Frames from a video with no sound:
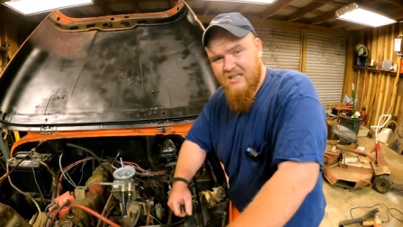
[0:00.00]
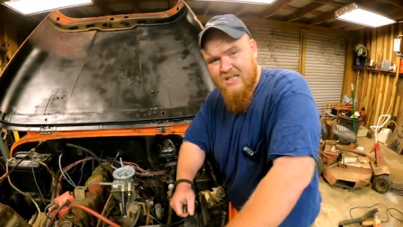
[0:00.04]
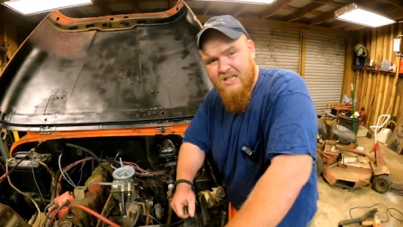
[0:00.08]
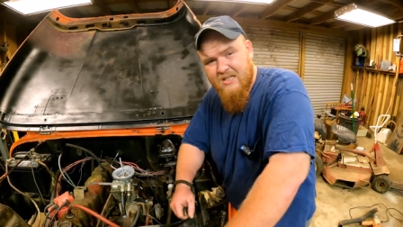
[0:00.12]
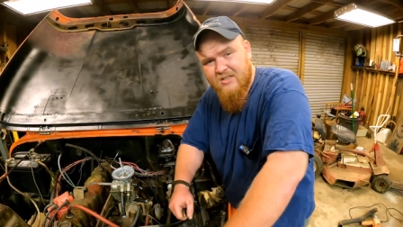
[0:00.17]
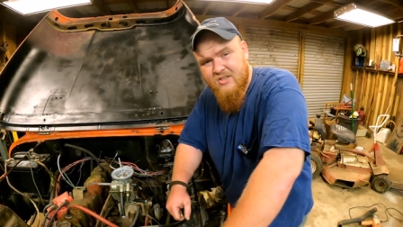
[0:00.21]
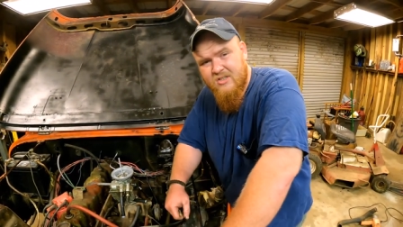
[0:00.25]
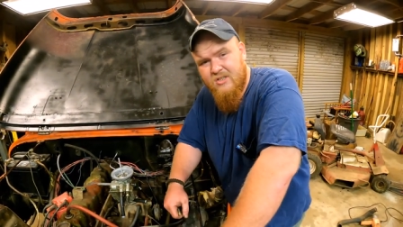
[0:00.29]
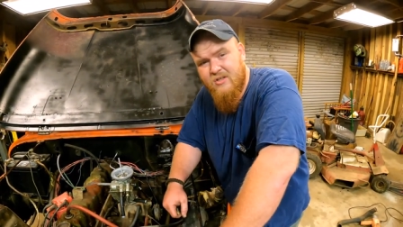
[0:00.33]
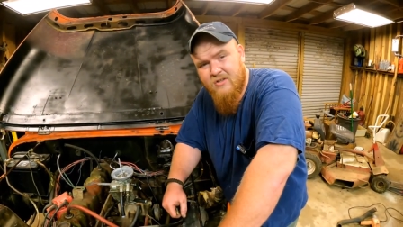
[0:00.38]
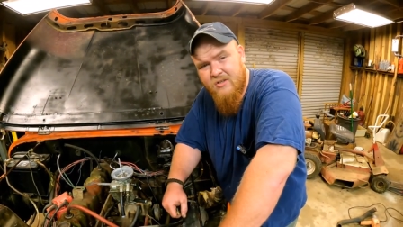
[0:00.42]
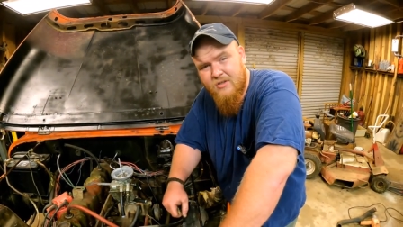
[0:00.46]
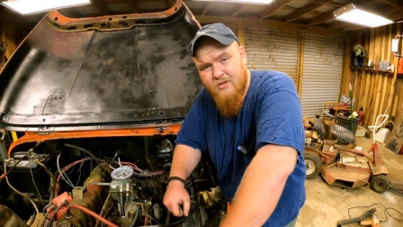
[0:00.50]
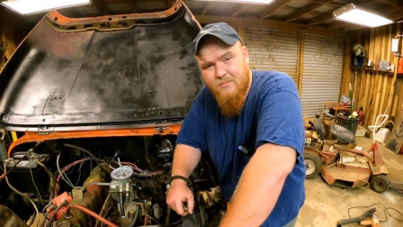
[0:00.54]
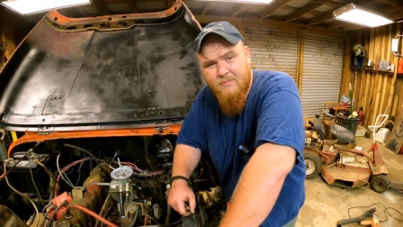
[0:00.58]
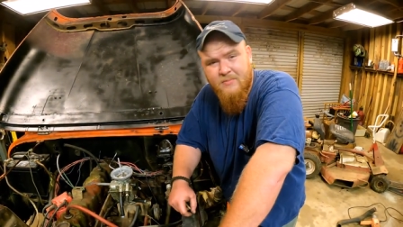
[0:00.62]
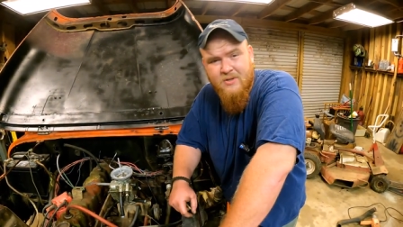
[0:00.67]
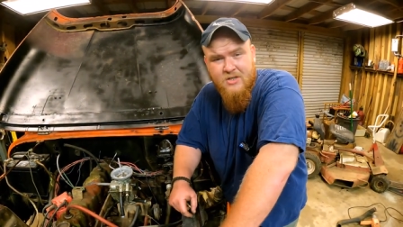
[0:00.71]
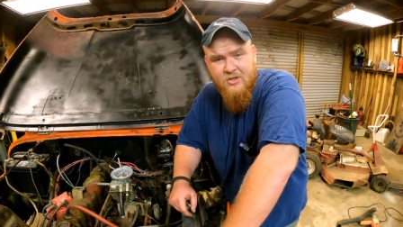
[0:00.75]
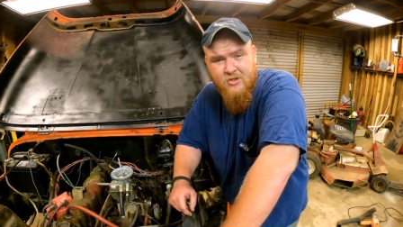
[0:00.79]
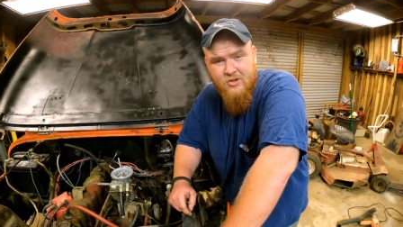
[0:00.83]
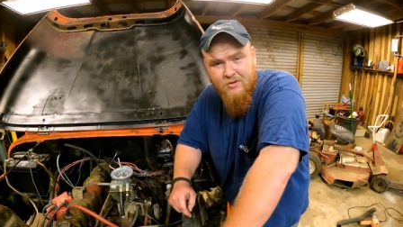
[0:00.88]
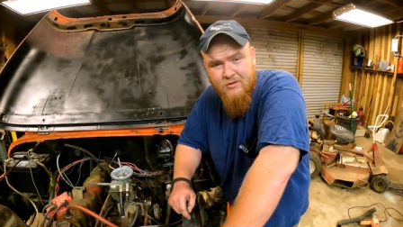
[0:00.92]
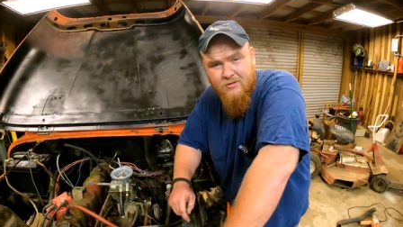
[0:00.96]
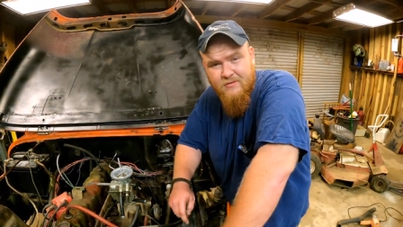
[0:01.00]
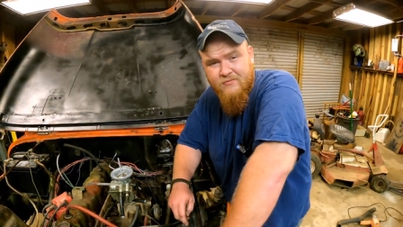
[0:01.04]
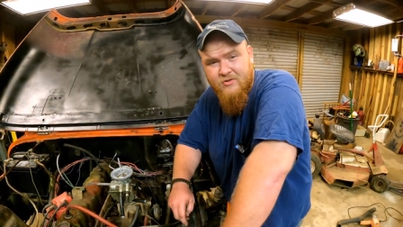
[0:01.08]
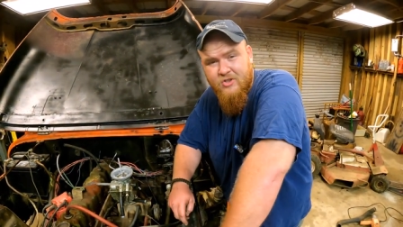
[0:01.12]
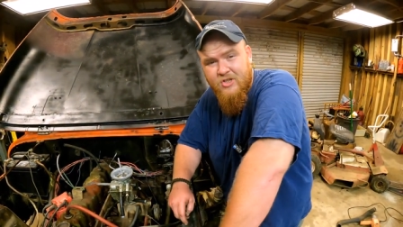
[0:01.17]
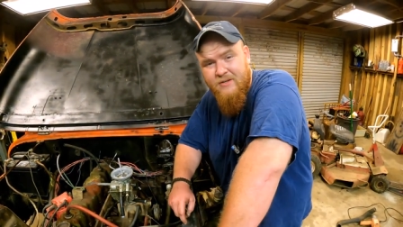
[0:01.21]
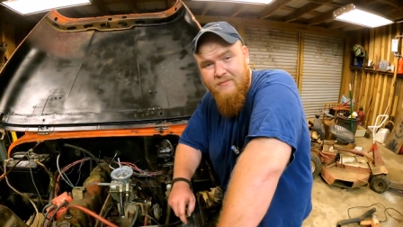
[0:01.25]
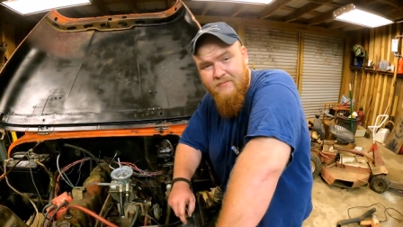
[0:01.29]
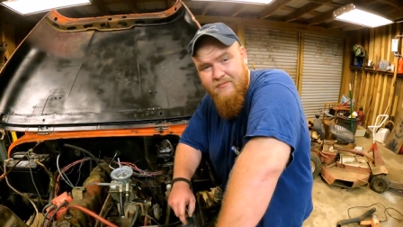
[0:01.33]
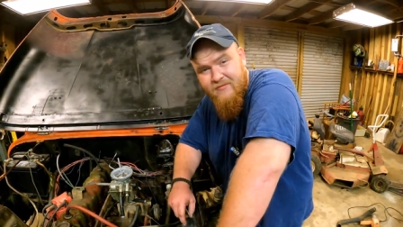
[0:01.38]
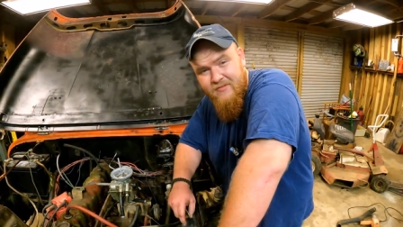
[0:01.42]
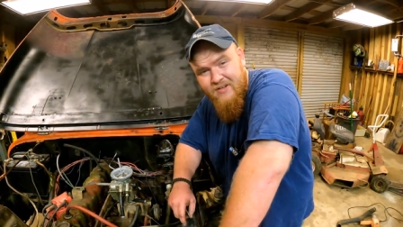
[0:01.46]
I saw this picture of
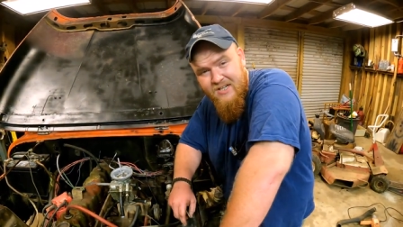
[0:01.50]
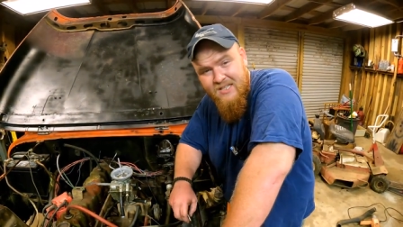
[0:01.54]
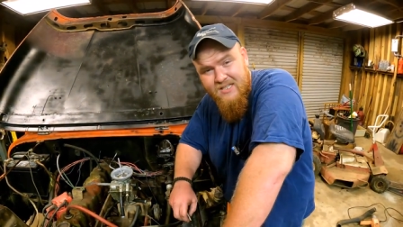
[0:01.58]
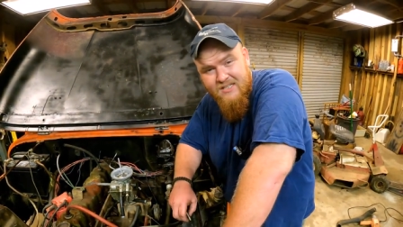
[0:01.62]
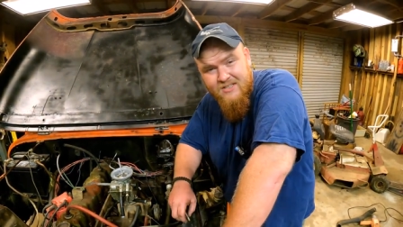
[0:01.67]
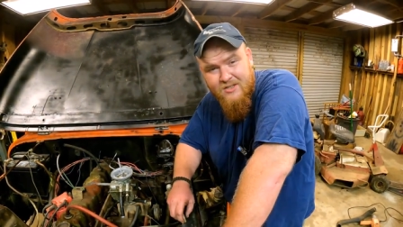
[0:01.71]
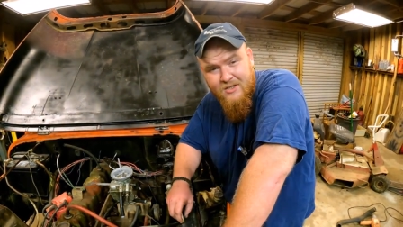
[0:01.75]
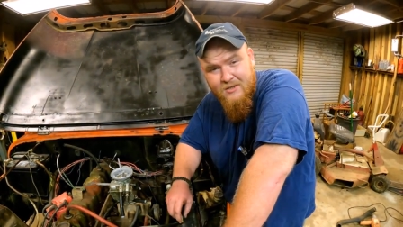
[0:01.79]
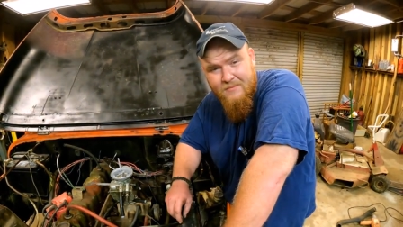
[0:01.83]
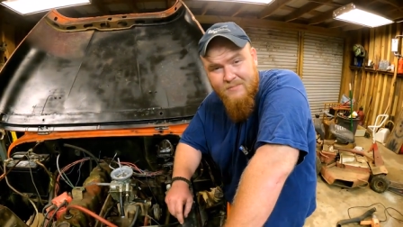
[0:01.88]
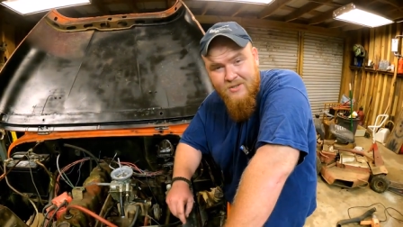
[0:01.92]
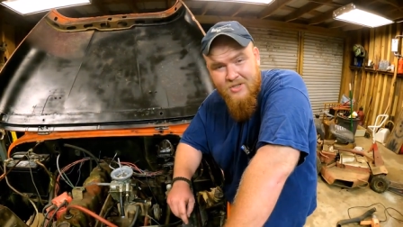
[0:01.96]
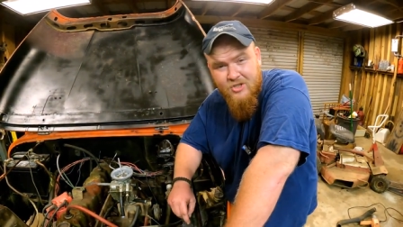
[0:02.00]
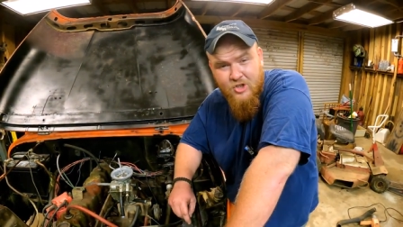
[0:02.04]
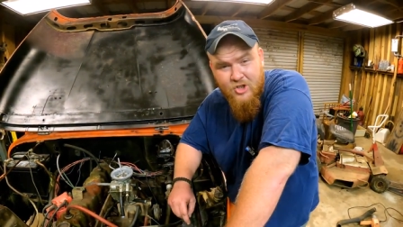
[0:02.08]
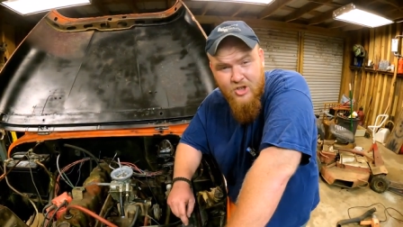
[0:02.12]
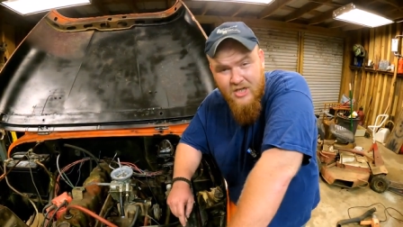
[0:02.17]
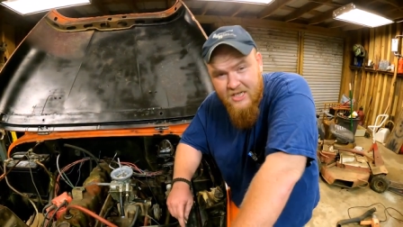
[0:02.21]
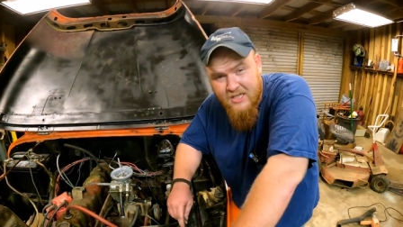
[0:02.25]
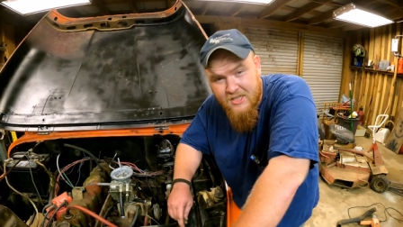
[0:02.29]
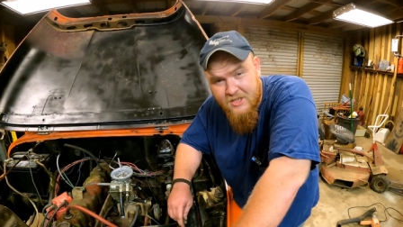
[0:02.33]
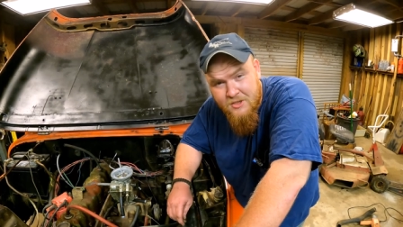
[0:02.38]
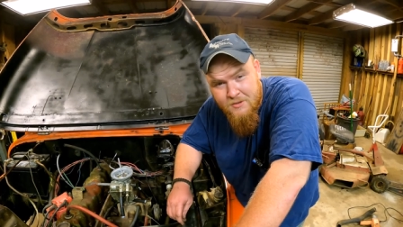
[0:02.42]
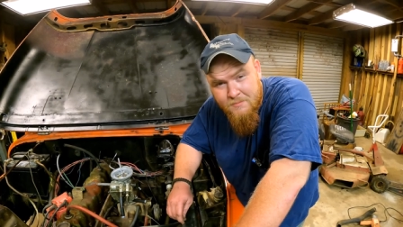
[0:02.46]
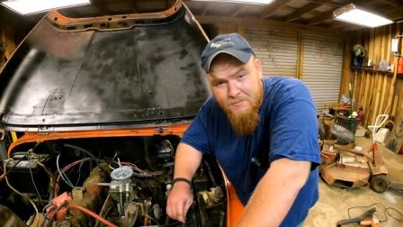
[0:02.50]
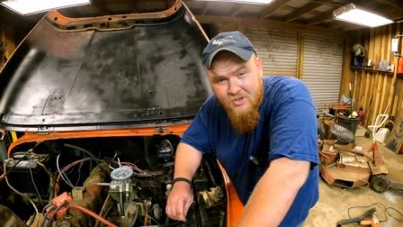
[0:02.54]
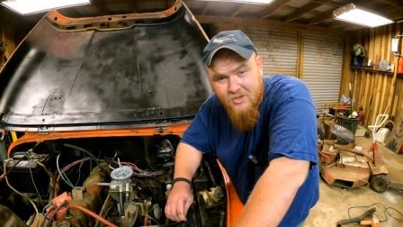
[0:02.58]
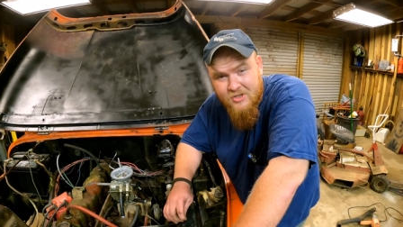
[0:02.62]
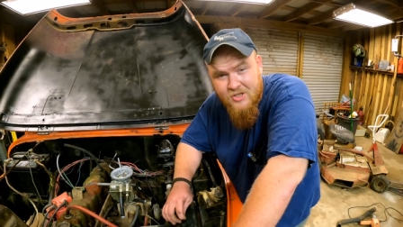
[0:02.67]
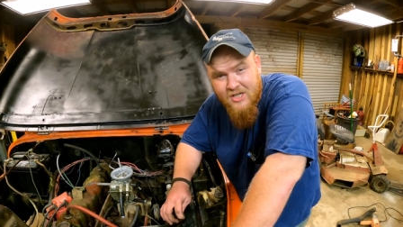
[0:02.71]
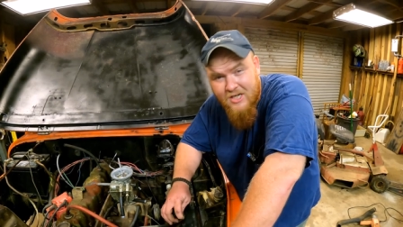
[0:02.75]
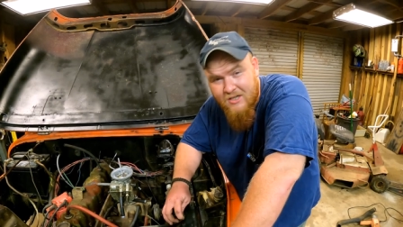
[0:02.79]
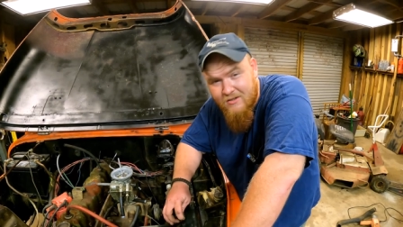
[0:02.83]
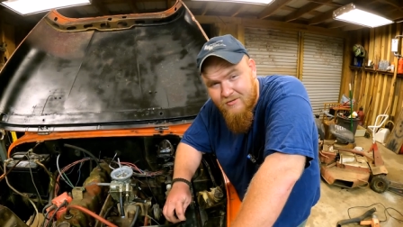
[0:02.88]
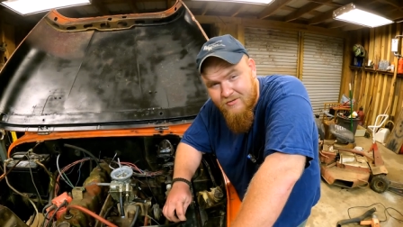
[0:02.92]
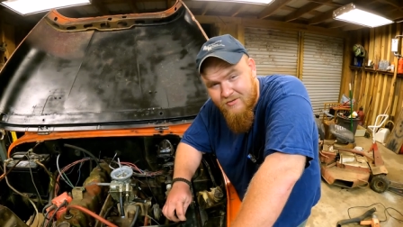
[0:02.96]
Jeep Fest up in Jasper,
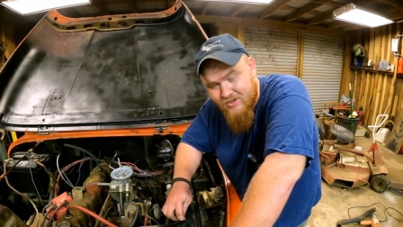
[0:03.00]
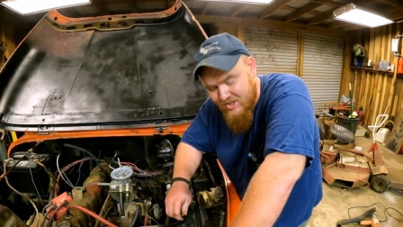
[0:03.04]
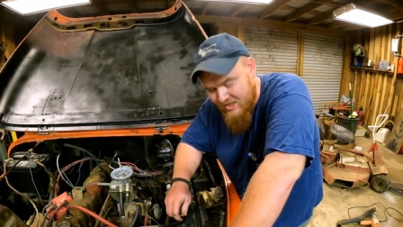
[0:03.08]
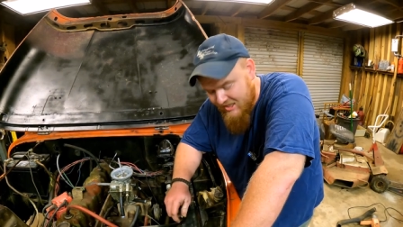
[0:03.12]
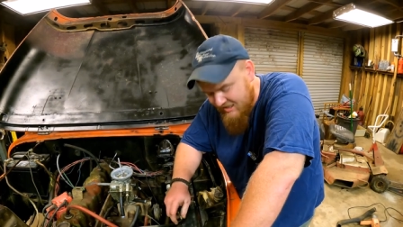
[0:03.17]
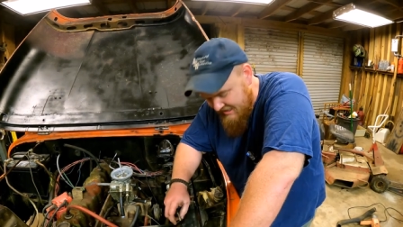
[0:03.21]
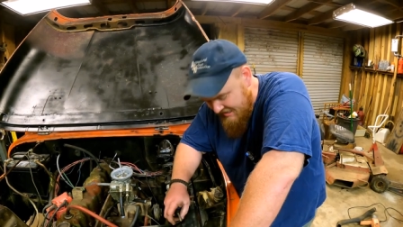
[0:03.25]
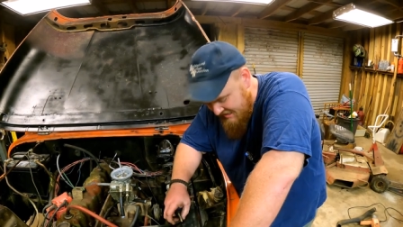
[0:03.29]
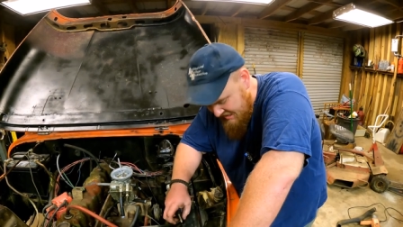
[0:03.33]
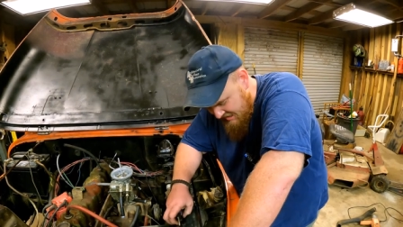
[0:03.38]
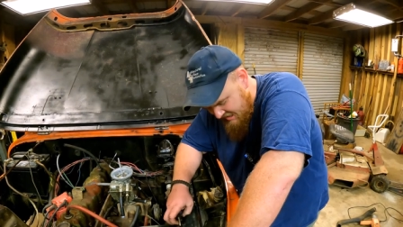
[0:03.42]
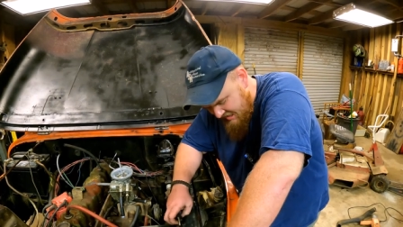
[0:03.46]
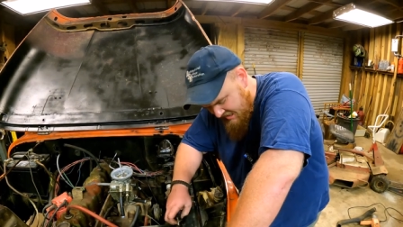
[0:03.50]
Georgia.